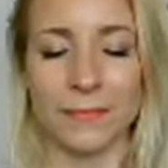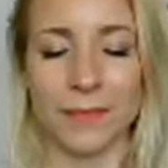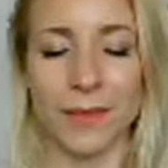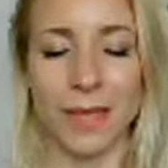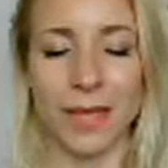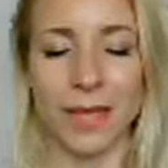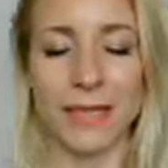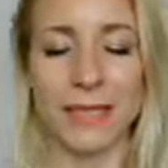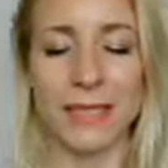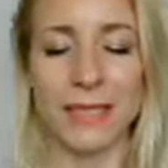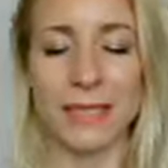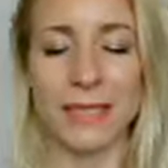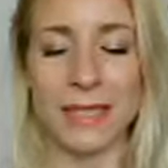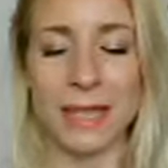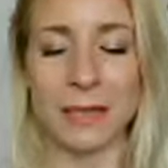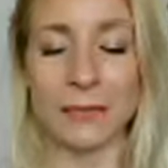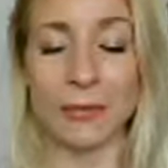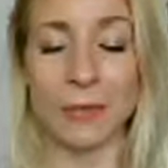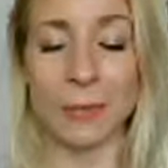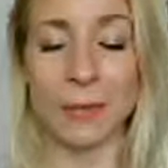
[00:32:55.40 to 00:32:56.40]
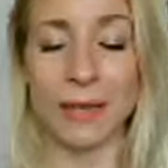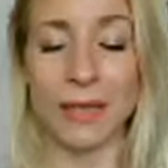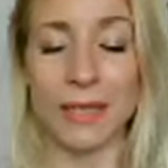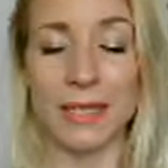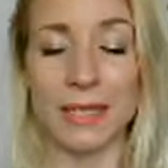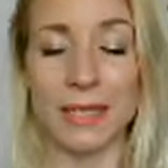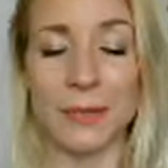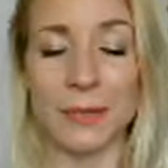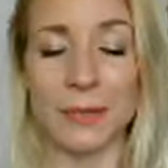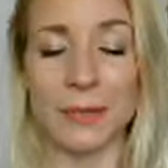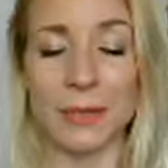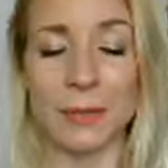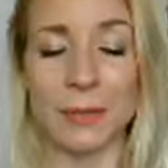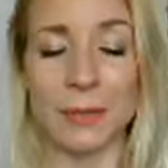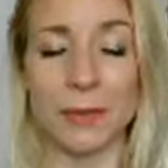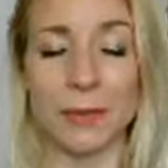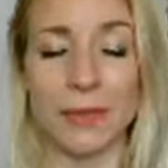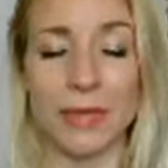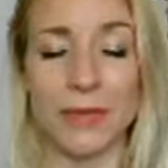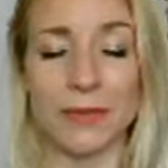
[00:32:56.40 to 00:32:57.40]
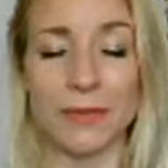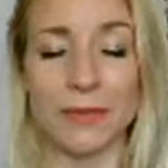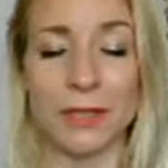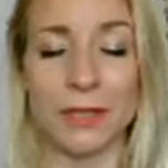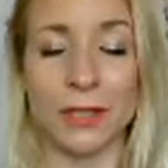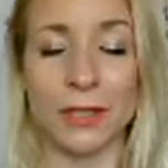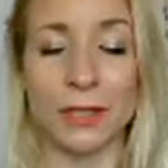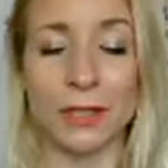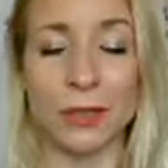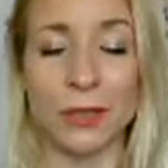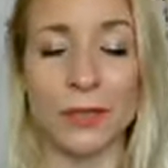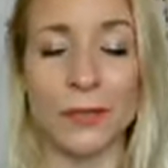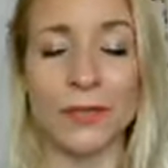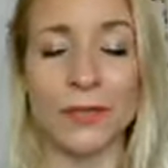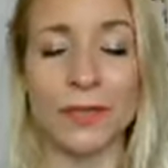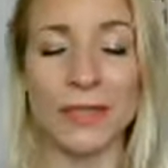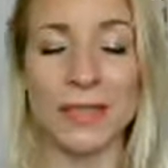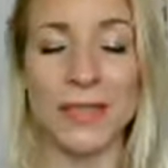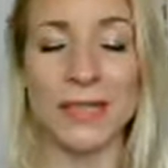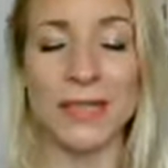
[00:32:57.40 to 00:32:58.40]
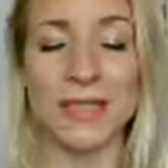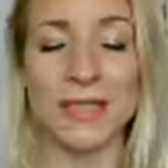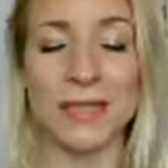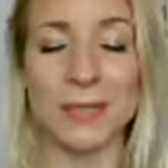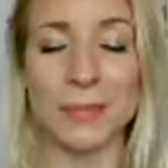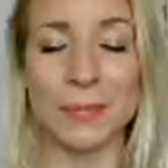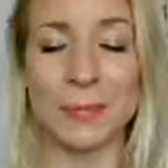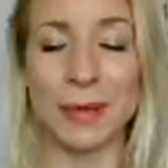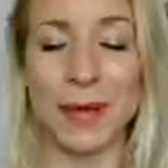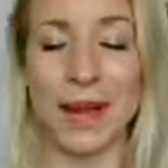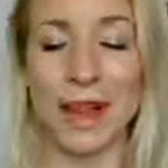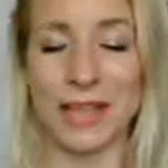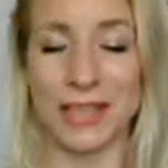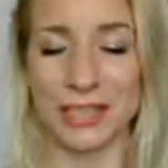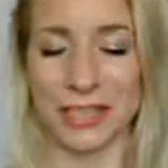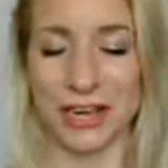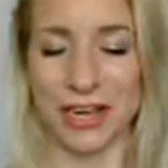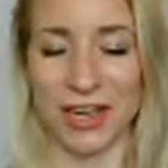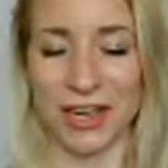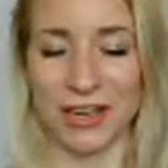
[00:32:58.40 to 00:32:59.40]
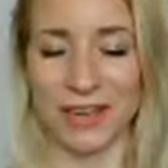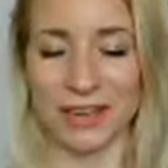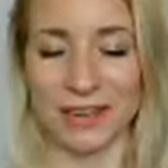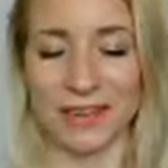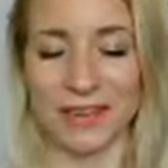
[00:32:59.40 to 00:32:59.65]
And instead replace it with the belief that love leads to pleasure.